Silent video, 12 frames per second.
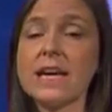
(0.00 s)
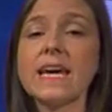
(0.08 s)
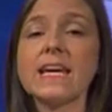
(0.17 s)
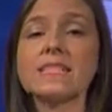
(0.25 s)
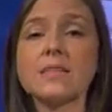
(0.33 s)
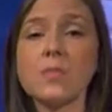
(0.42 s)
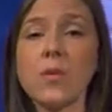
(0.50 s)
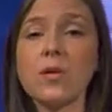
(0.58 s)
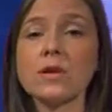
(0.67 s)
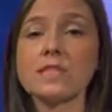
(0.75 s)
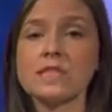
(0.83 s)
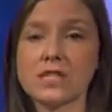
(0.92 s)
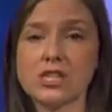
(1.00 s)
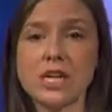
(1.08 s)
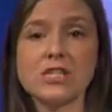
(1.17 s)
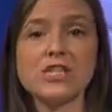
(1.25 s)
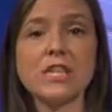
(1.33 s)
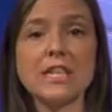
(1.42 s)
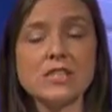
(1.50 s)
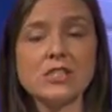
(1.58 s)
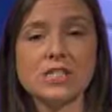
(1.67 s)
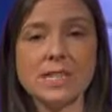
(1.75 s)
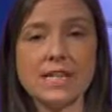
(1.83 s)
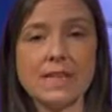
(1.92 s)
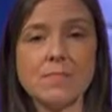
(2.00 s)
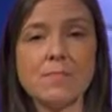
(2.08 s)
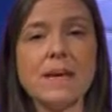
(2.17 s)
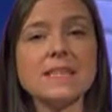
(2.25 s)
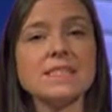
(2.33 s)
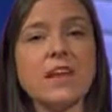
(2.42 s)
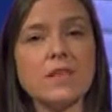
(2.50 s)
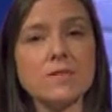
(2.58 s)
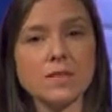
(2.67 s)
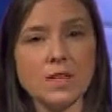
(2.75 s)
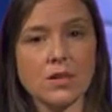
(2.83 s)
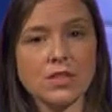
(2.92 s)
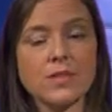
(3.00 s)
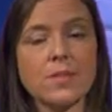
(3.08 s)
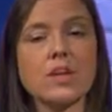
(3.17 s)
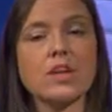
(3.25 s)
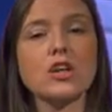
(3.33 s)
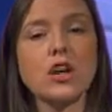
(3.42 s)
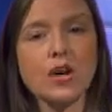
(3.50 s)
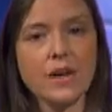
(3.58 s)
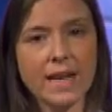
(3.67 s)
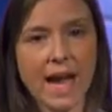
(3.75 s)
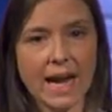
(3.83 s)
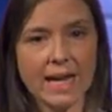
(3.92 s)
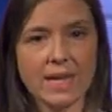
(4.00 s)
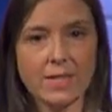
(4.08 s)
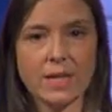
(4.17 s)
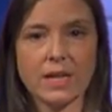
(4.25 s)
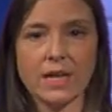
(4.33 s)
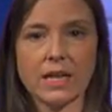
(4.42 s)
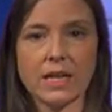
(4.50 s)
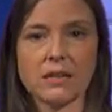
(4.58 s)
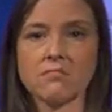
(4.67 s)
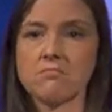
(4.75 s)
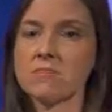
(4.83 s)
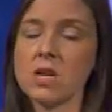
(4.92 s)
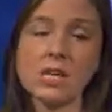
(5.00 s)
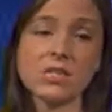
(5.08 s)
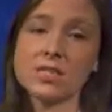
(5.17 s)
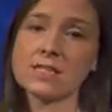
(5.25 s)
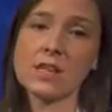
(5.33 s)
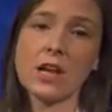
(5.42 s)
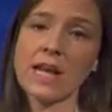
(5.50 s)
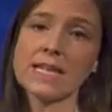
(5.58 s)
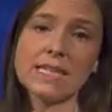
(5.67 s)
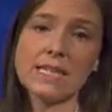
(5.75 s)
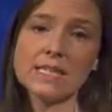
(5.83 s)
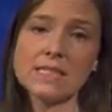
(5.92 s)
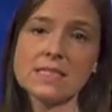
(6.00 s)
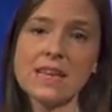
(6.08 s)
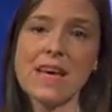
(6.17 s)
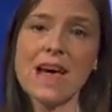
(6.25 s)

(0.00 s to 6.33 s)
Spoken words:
It's important to judge each team based on the results from the current academic year, not just on ideas,